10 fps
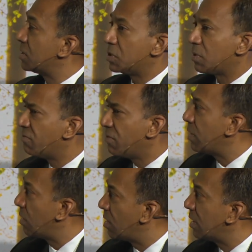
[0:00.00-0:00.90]
Because you're a
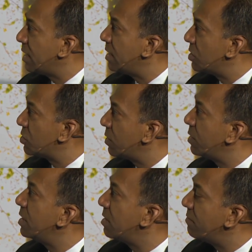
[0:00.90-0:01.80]
very long lead industry. You
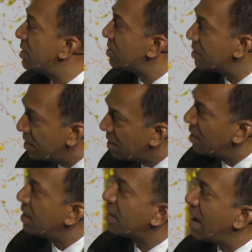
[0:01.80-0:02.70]
need to invest,
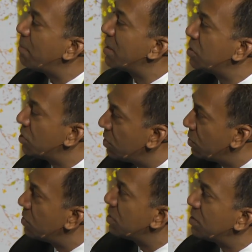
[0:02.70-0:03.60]
and the capex is
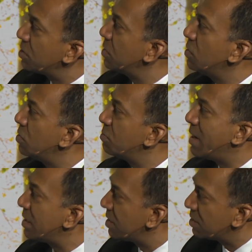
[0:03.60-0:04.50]
huge, and there's a huge bets.